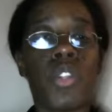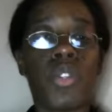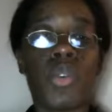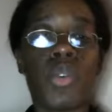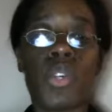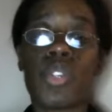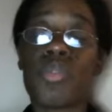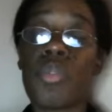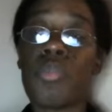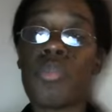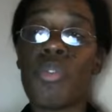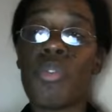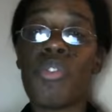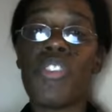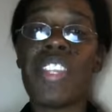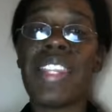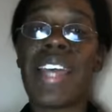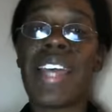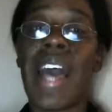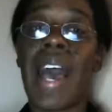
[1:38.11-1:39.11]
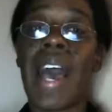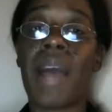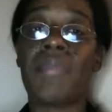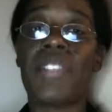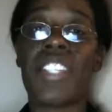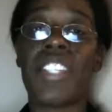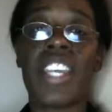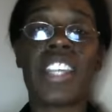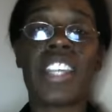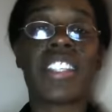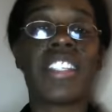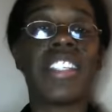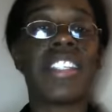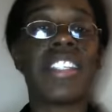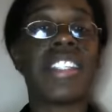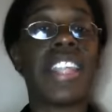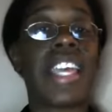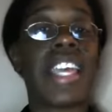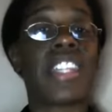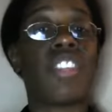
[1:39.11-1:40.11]
towards removing the
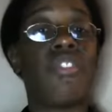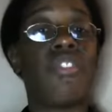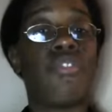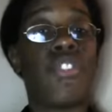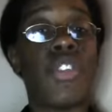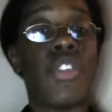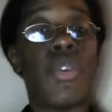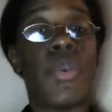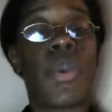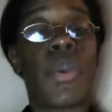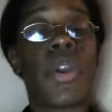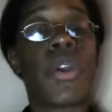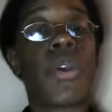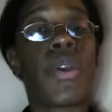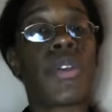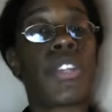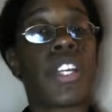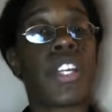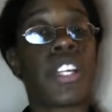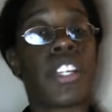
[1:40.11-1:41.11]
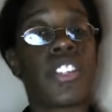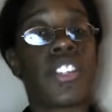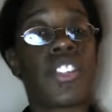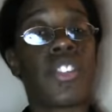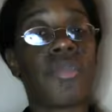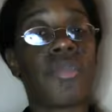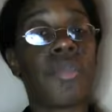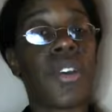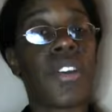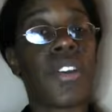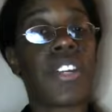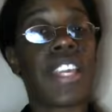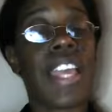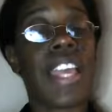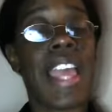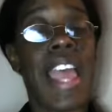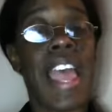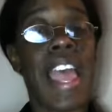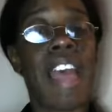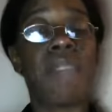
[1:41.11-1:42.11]
objections that the viewer or the customer
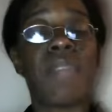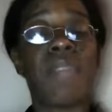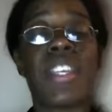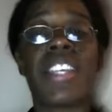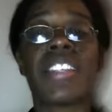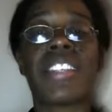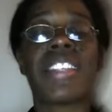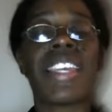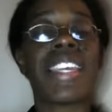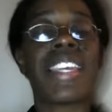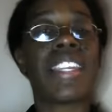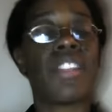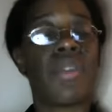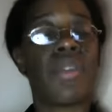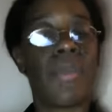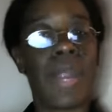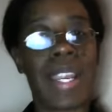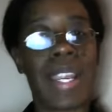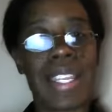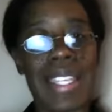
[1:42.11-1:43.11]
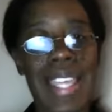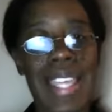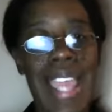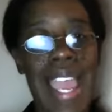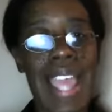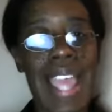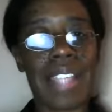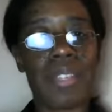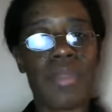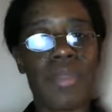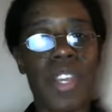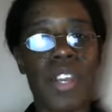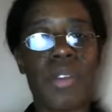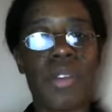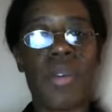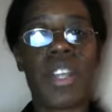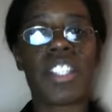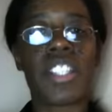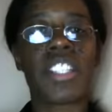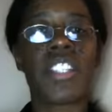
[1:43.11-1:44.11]
can have because they can directly ask me a
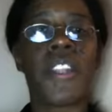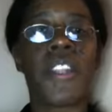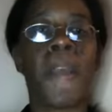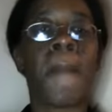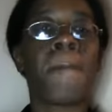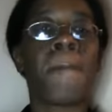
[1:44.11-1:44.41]
question.